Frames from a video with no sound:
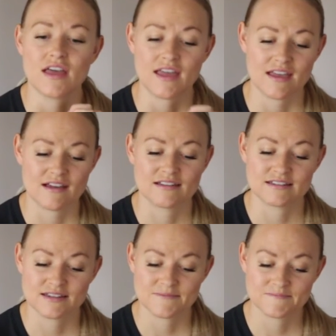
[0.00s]

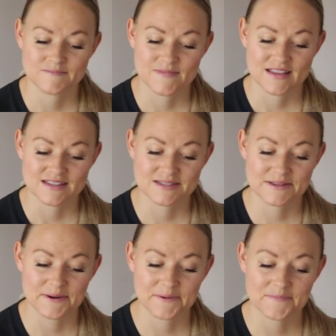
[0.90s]
And
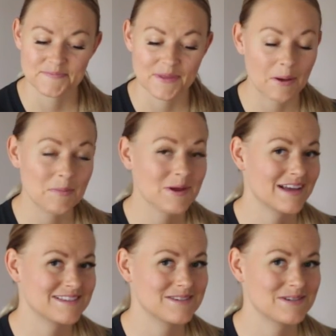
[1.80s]
so hope you
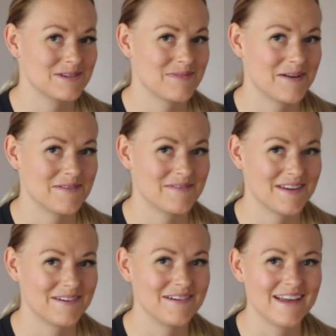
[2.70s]
guys enjoyed my
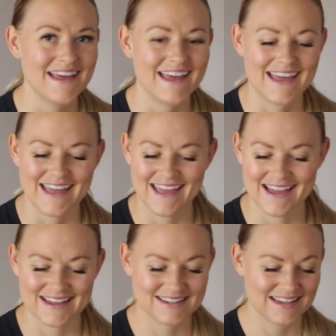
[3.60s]
review.
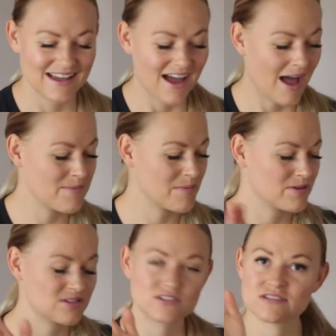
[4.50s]
And I'm going to
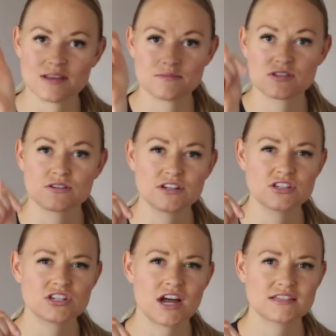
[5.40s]
put some
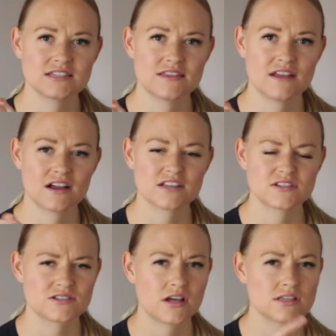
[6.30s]
screenshots in there because
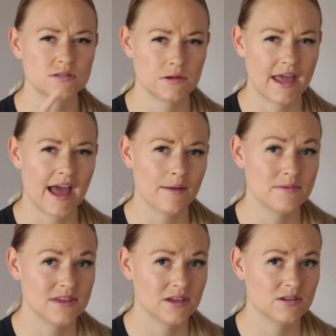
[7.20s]
there's also an
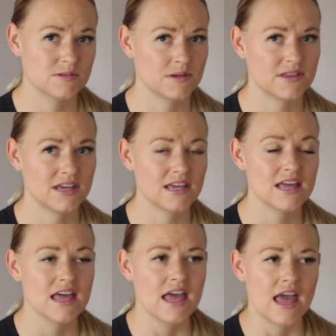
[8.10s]
app that goes with it.
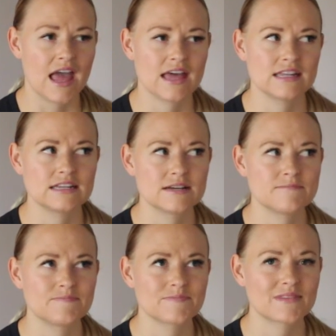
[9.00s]
And
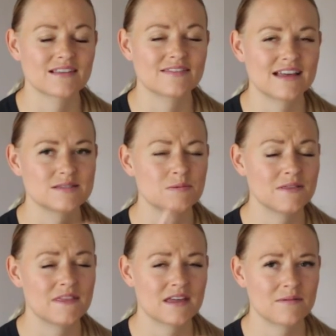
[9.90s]
That's
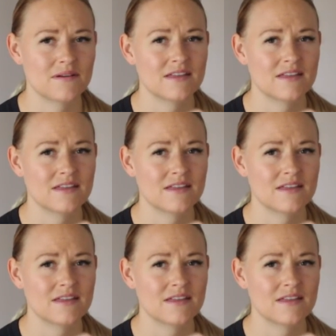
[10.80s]
one thing.